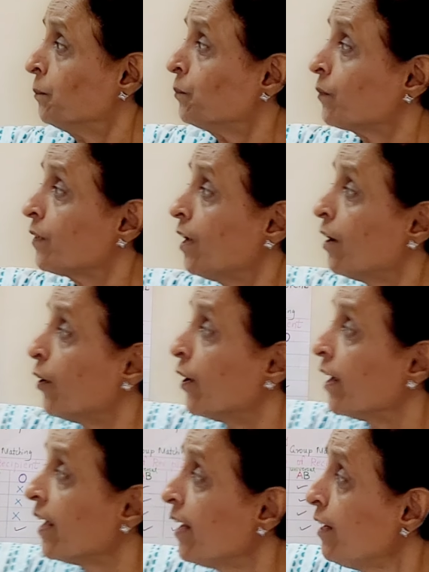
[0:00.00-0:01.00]
Now
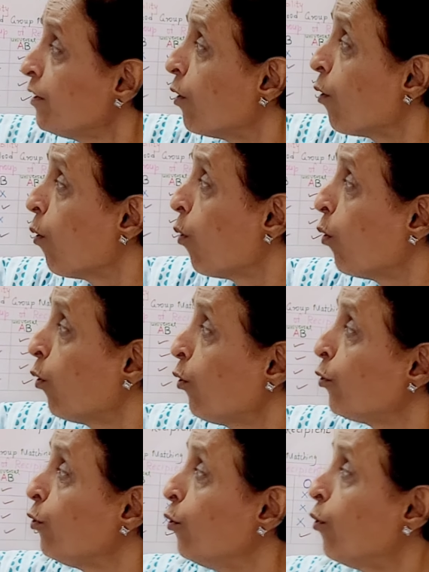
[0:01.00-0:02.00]
in O,
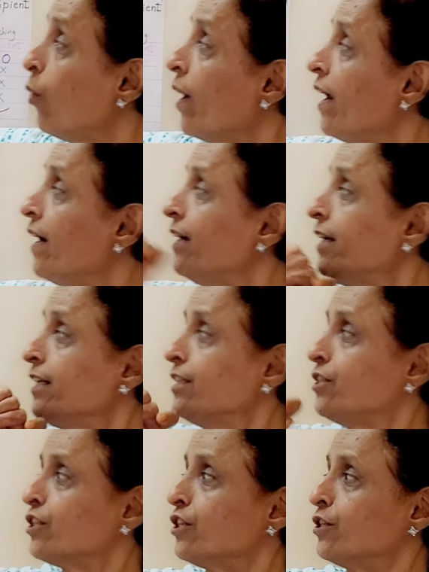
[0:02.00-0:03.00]
no
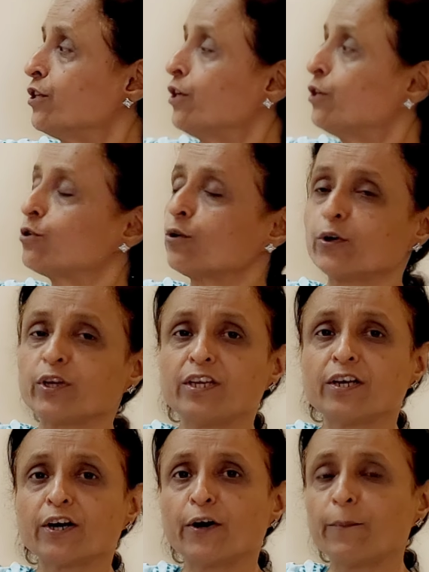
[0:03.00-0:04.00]
antigen. So
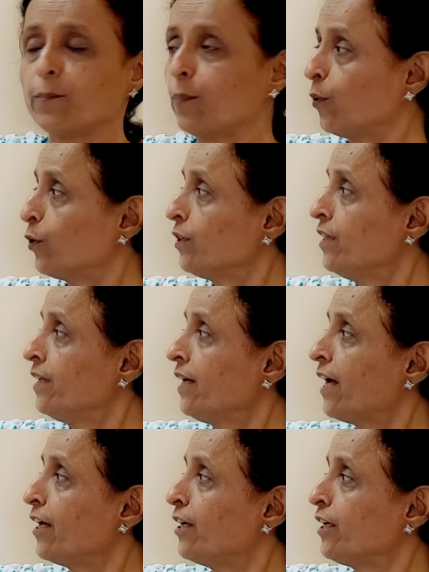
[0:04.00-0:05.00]
here both the
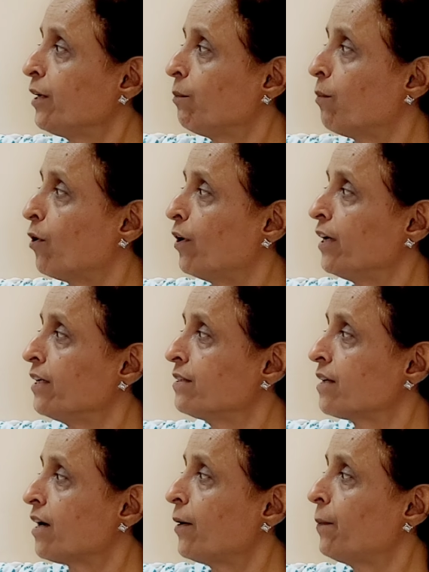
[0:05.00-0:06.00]
antibodies
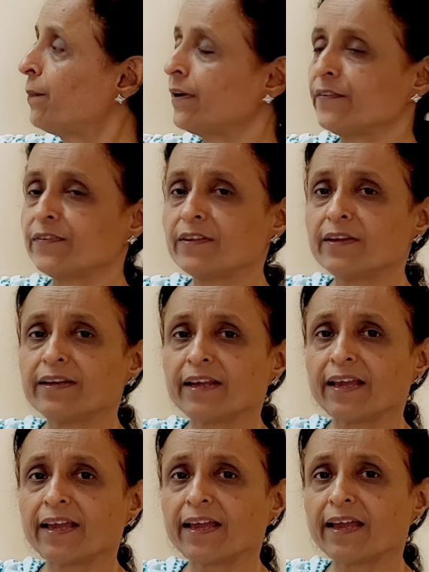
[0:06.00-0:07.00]
are present.
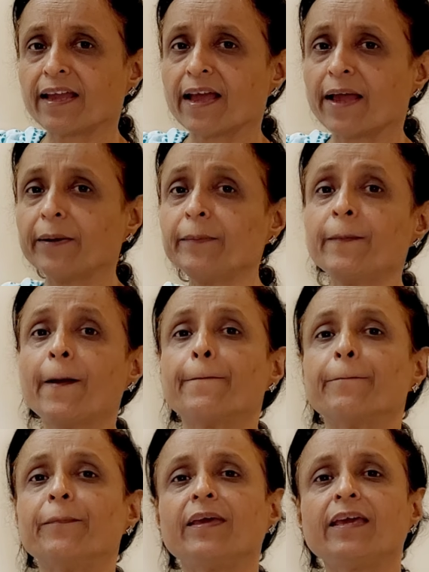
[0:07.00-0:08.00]
A and
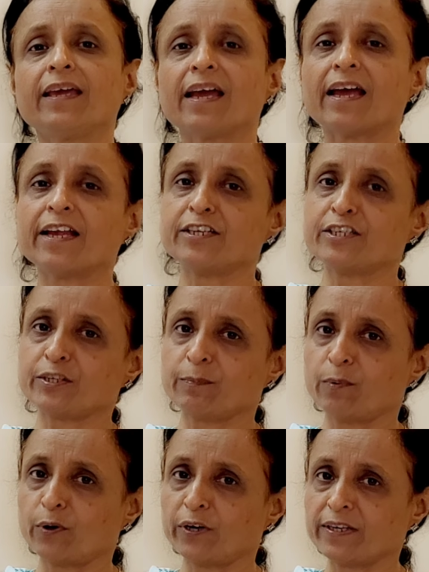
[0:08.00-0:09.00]
B
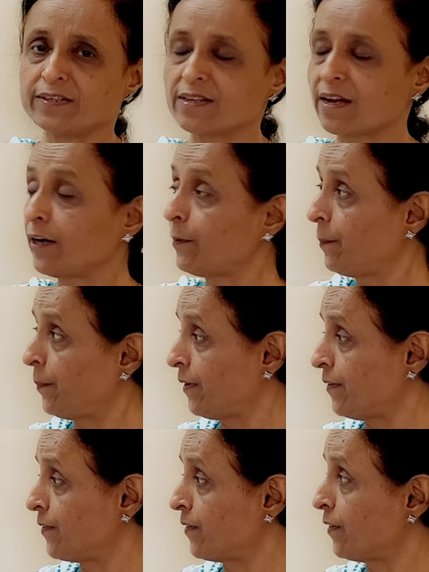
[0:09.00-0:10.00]
antibodies are
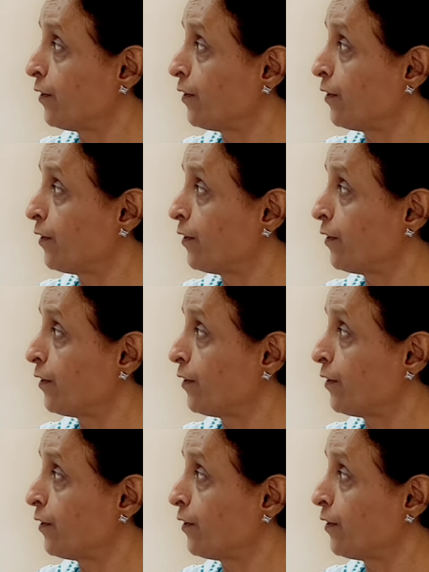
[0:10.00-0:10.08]
present.